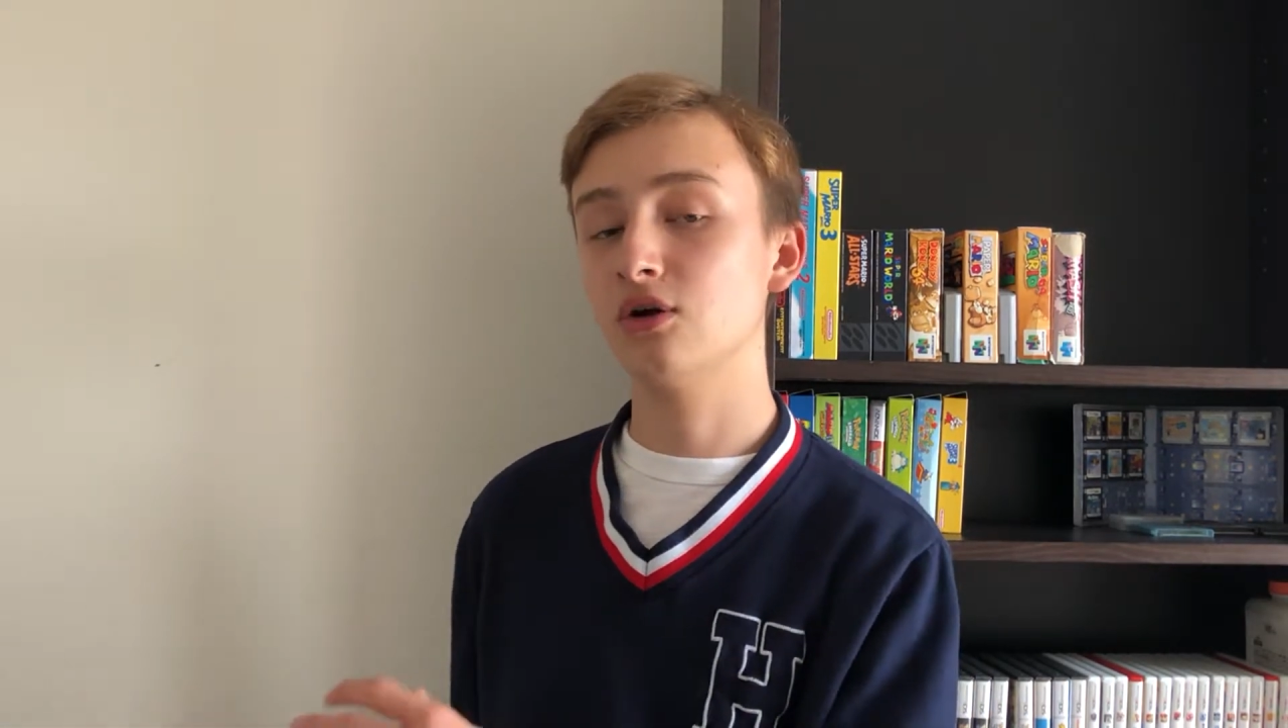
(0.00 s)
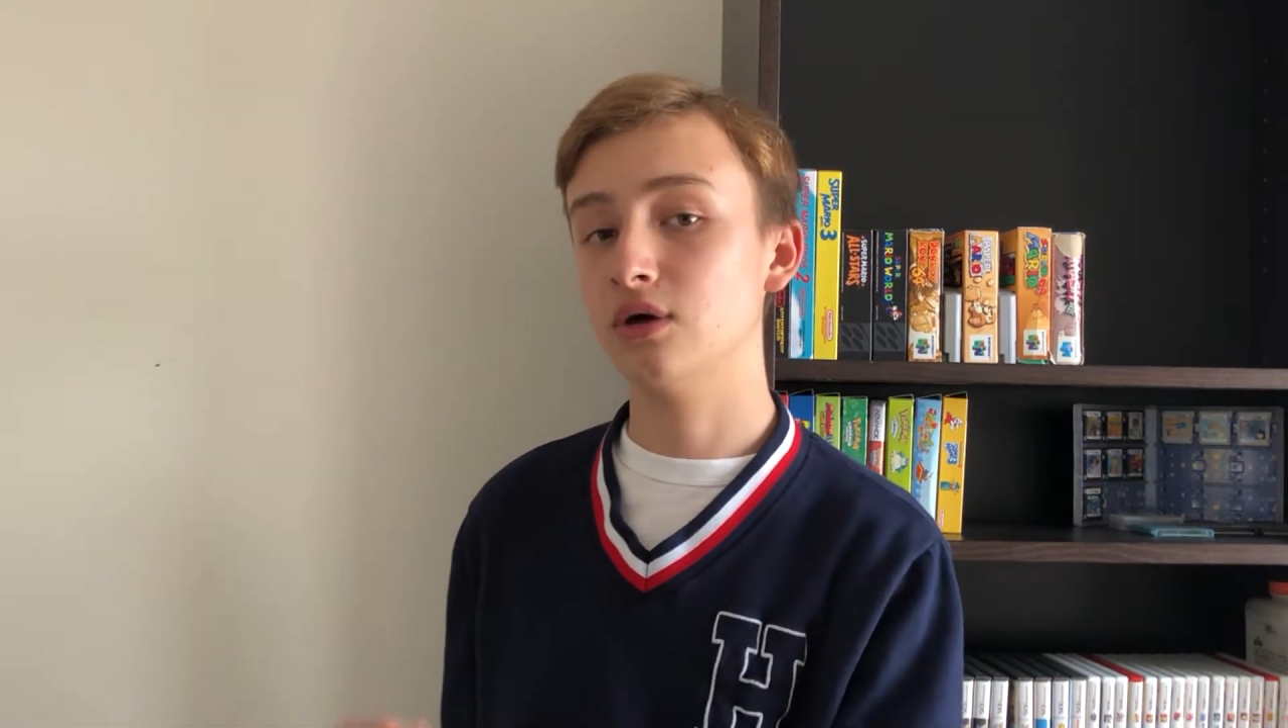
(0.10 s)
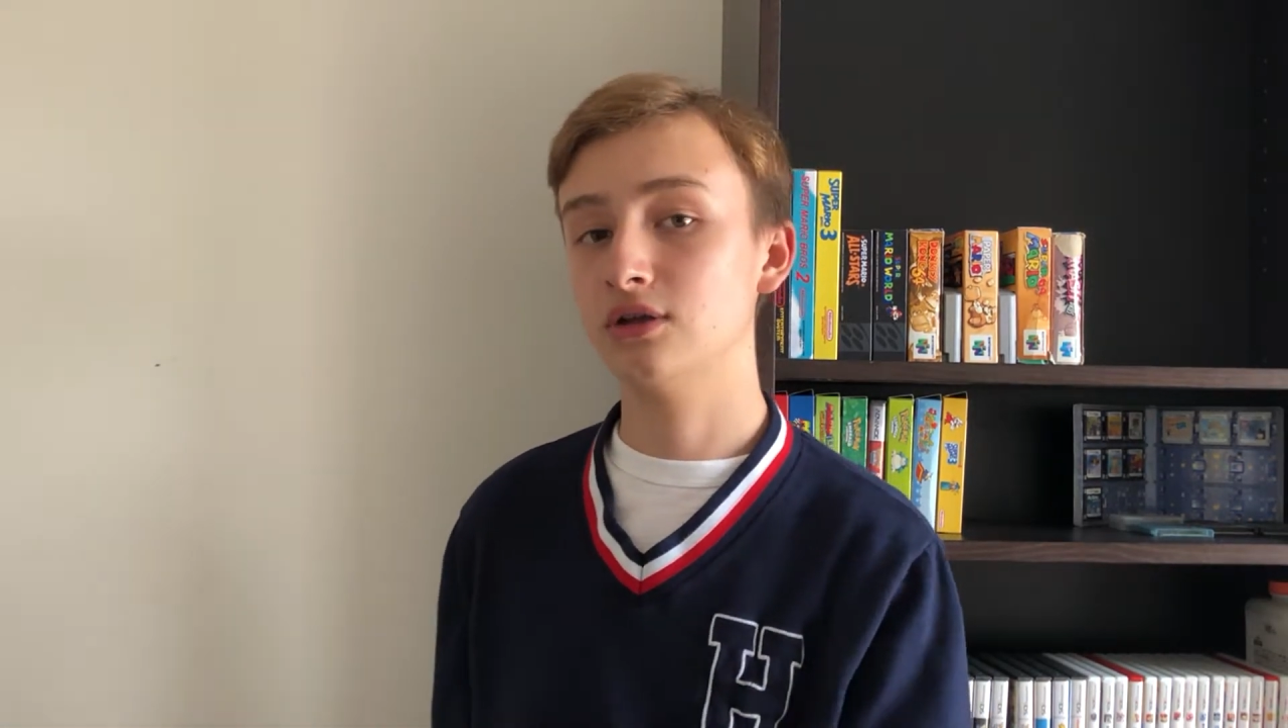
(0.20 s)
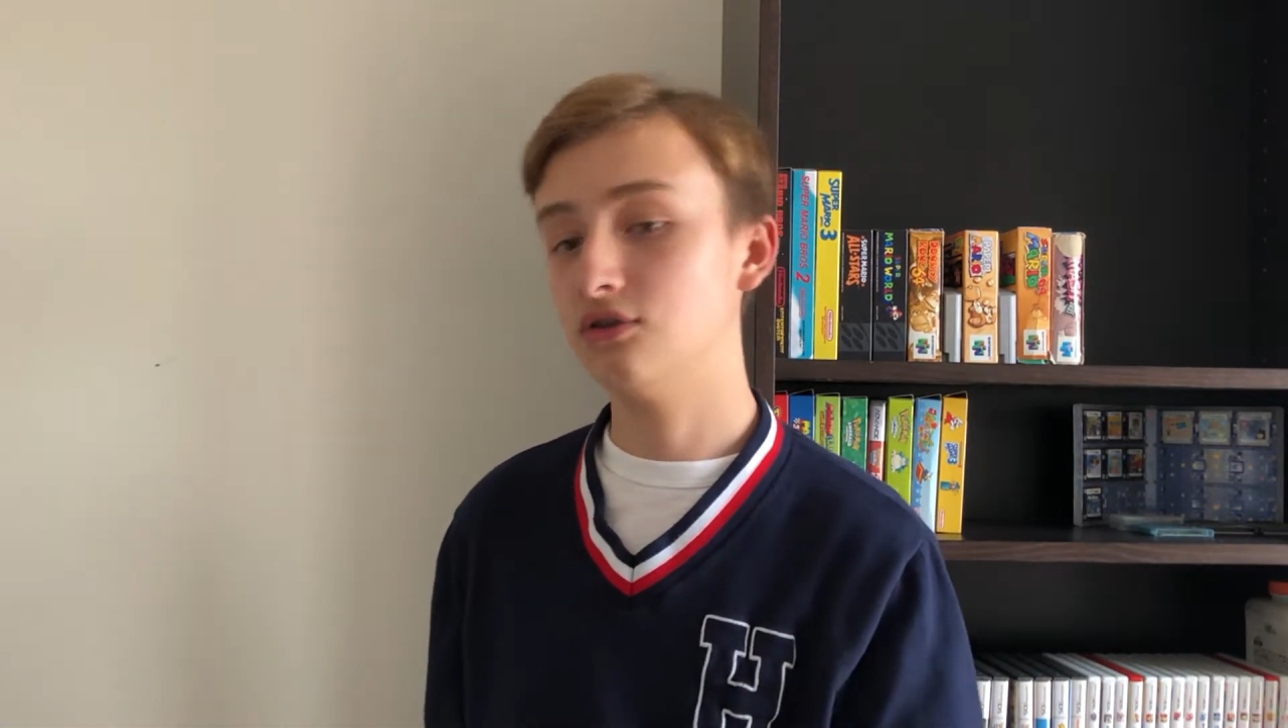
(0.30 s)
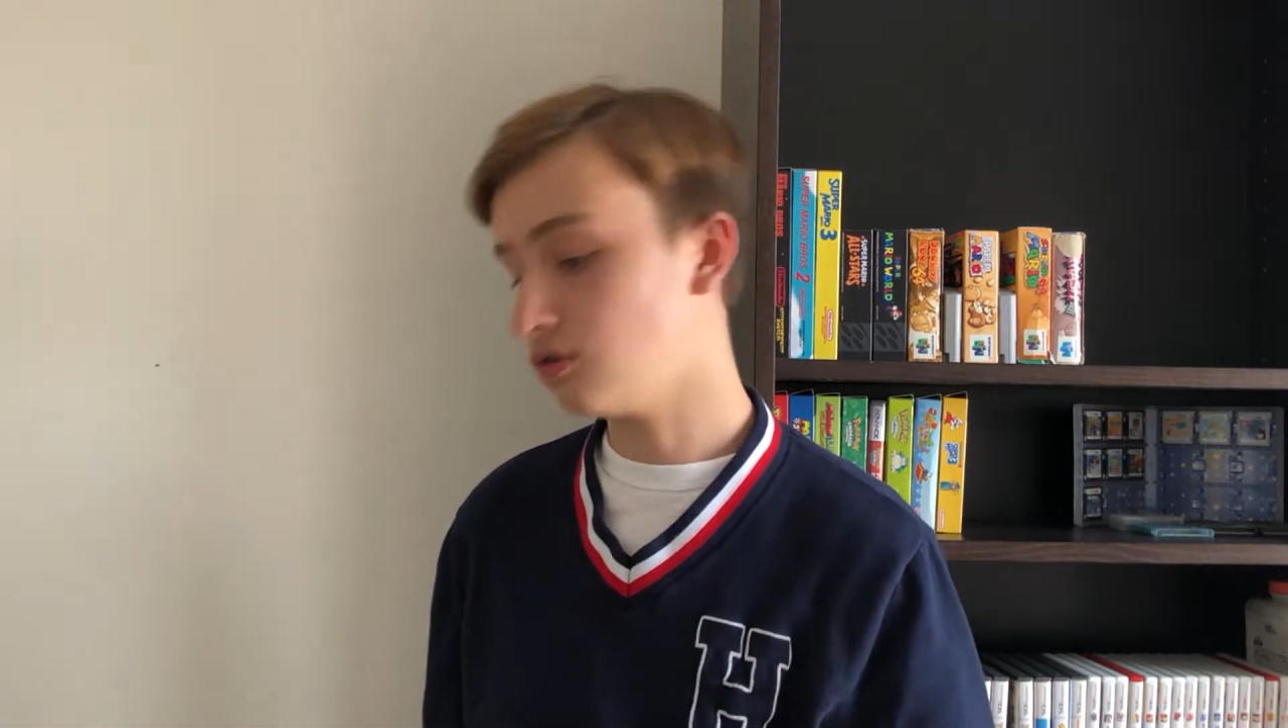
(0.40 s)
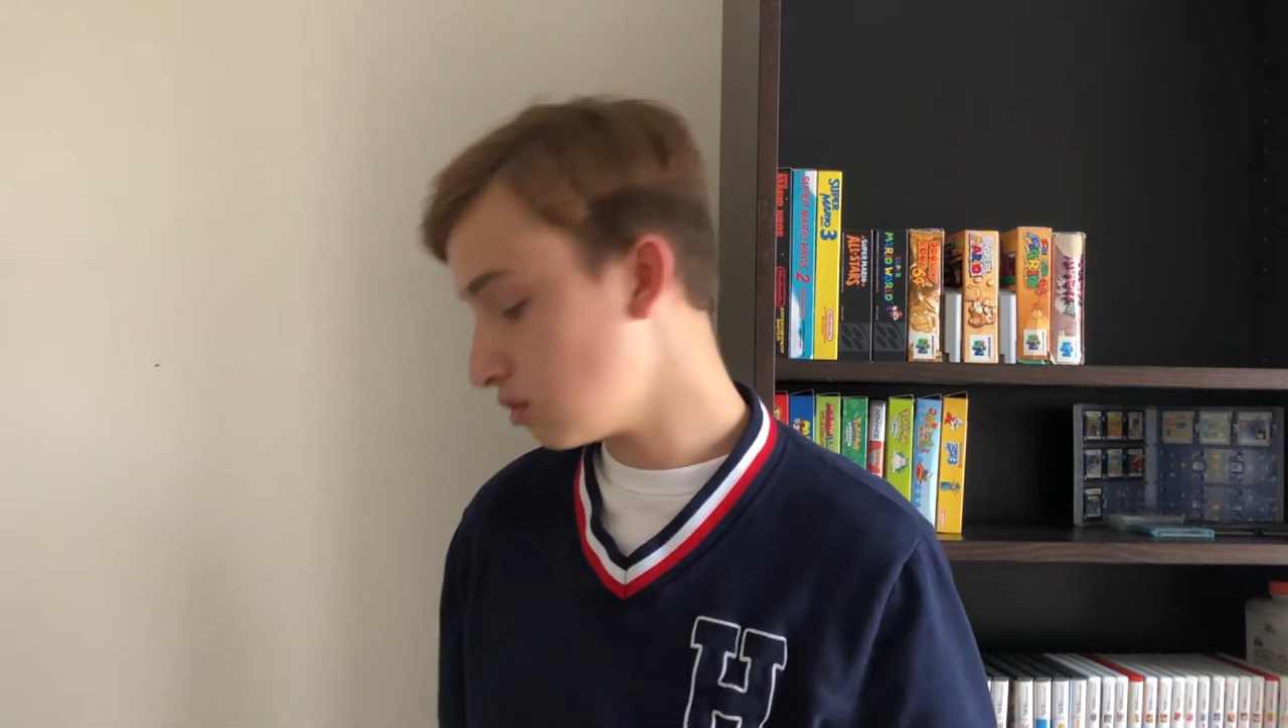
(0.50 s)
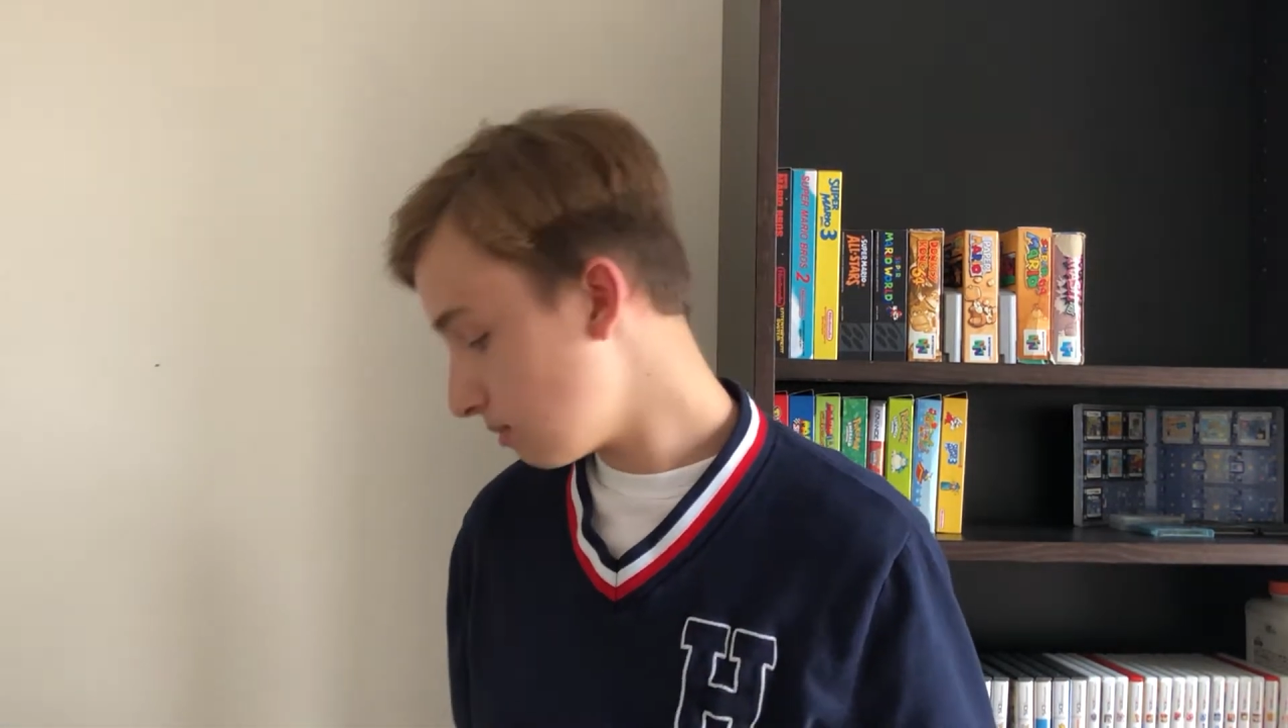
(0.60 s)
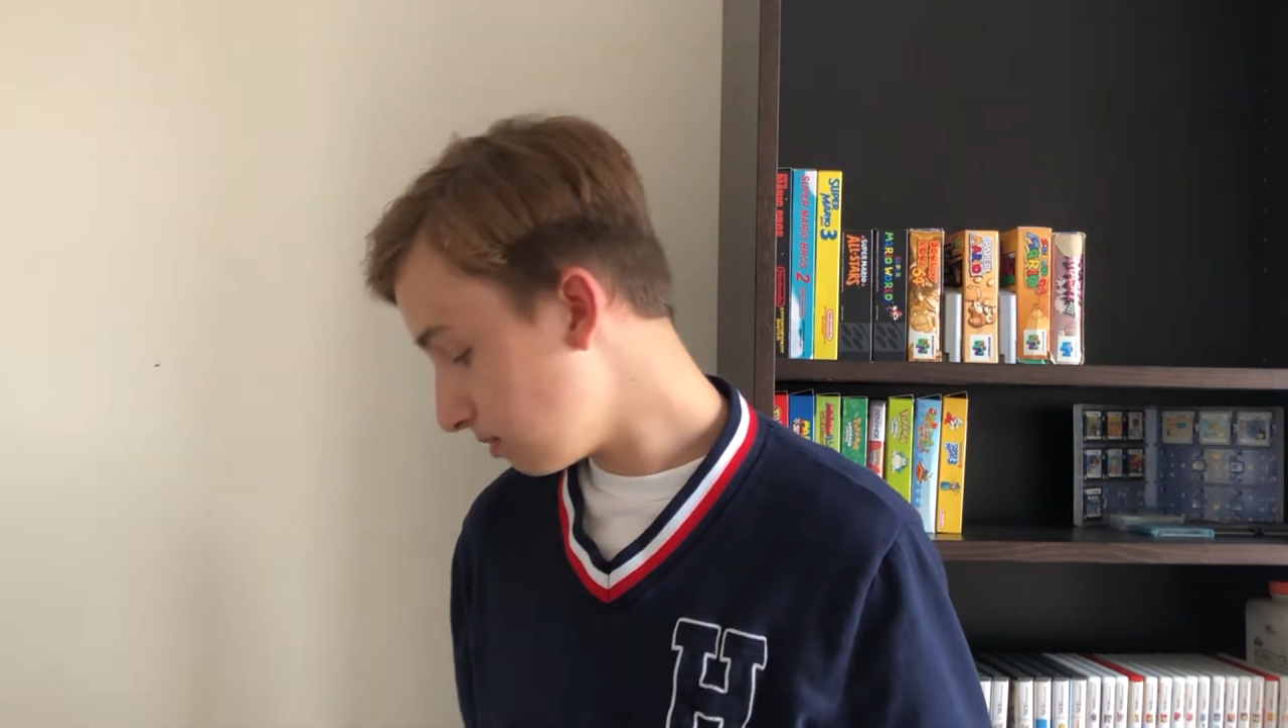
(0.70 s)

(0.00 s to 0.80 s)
going to